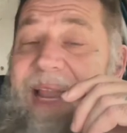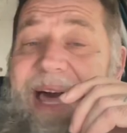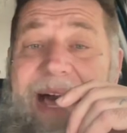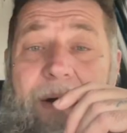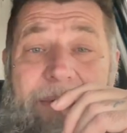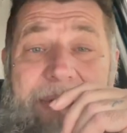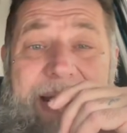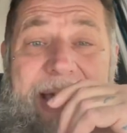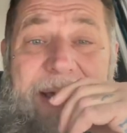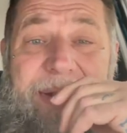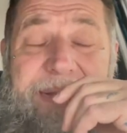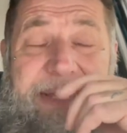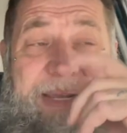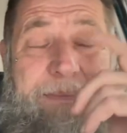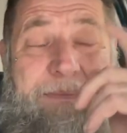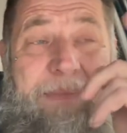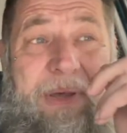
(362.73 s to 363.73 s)
loud,
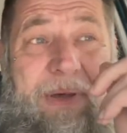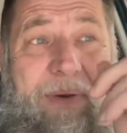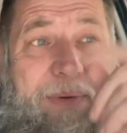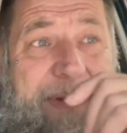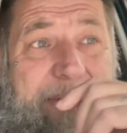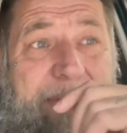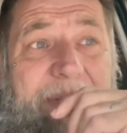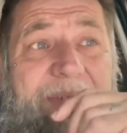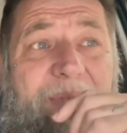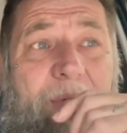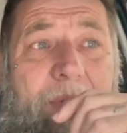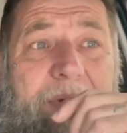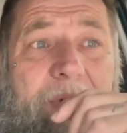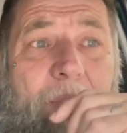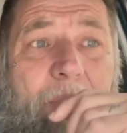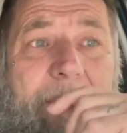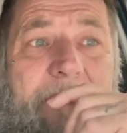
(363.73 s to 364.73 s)
nasty builds with a
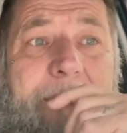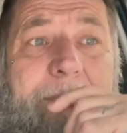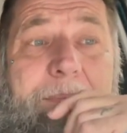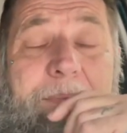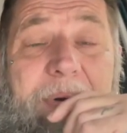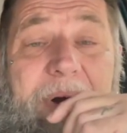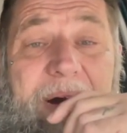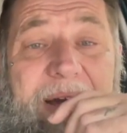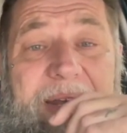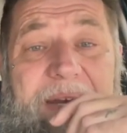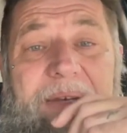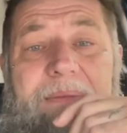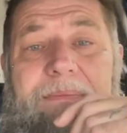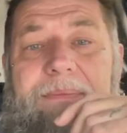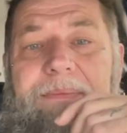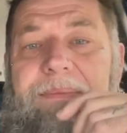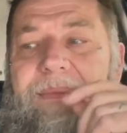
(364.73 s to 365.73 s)
fourth order, but
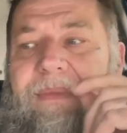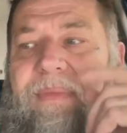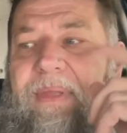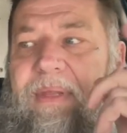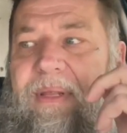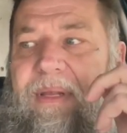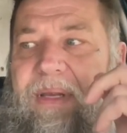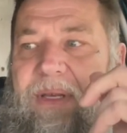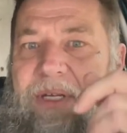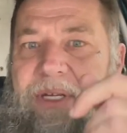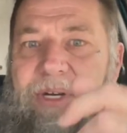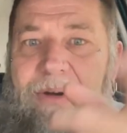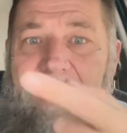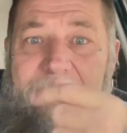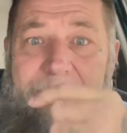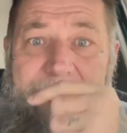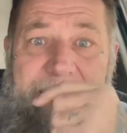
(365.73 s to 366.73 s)

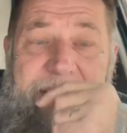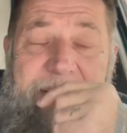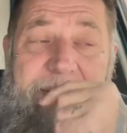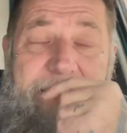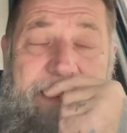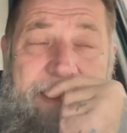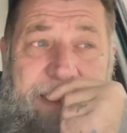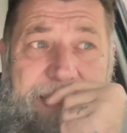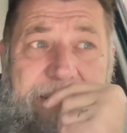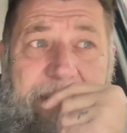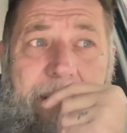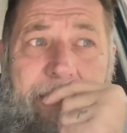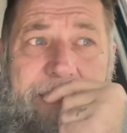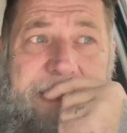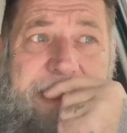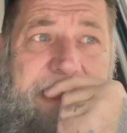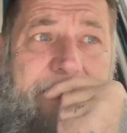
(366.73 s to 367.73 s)
you're limited to
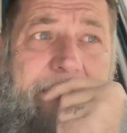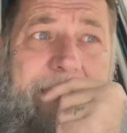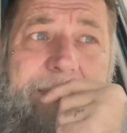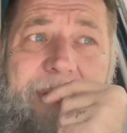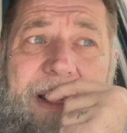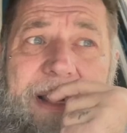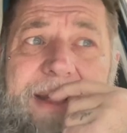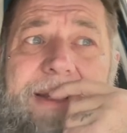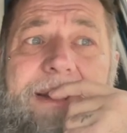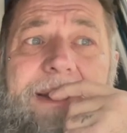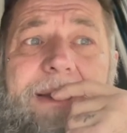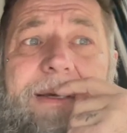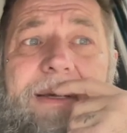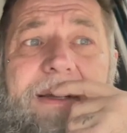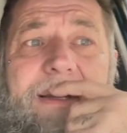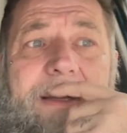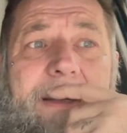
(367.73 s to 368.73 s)
songs that you can play.
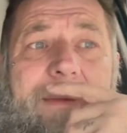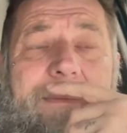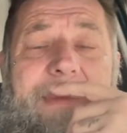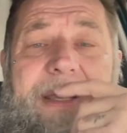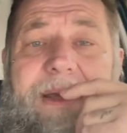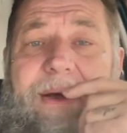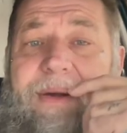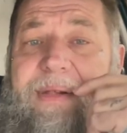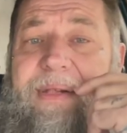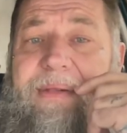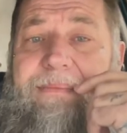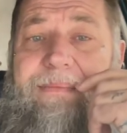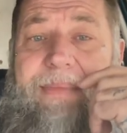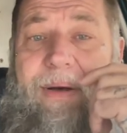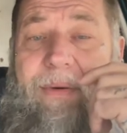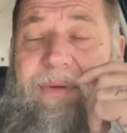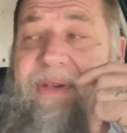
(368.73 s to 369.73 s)
Because
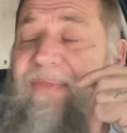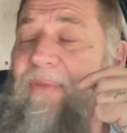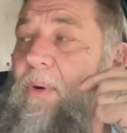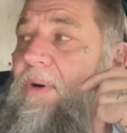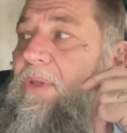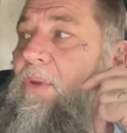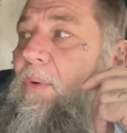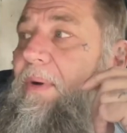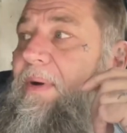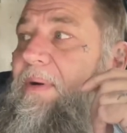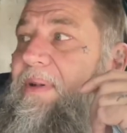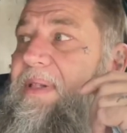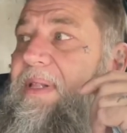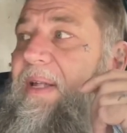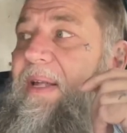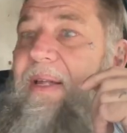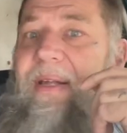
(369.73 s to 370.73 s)
most fourth
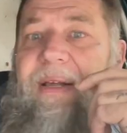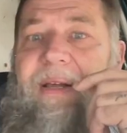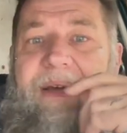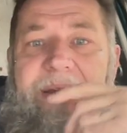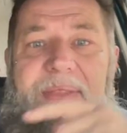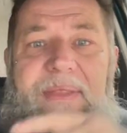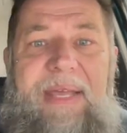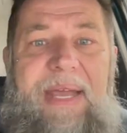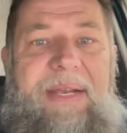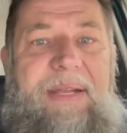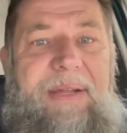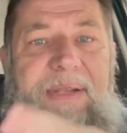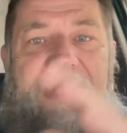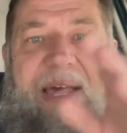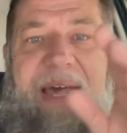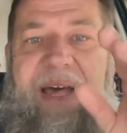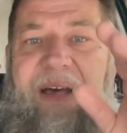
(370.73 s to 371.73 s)
orders, they
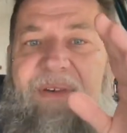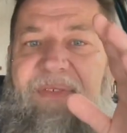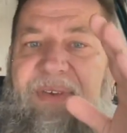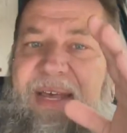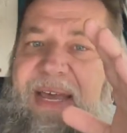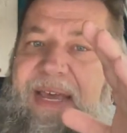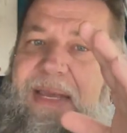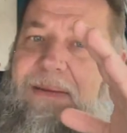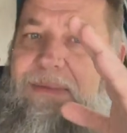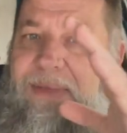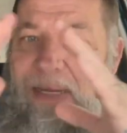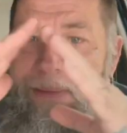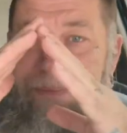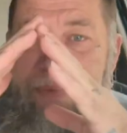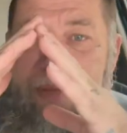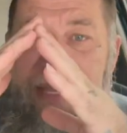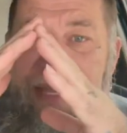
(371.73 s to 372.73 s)
just have a
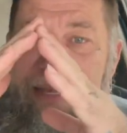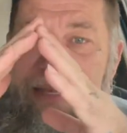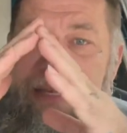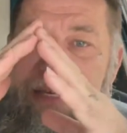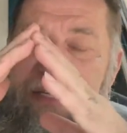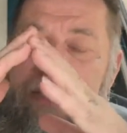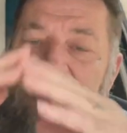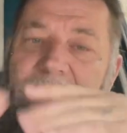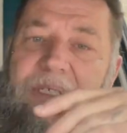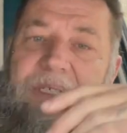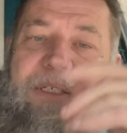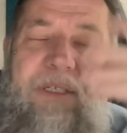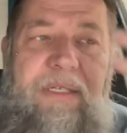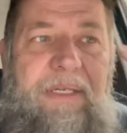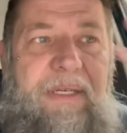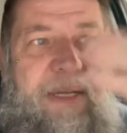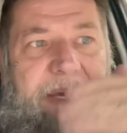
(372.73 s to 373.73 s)
peak,
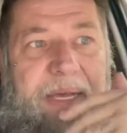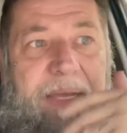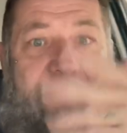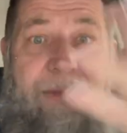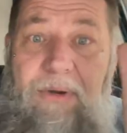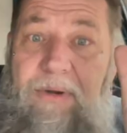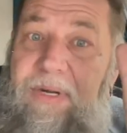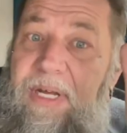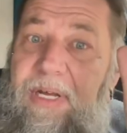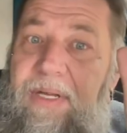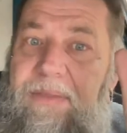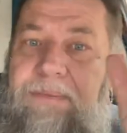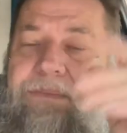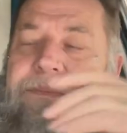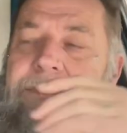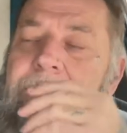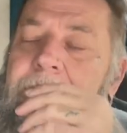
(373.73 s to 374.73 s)
and they're done.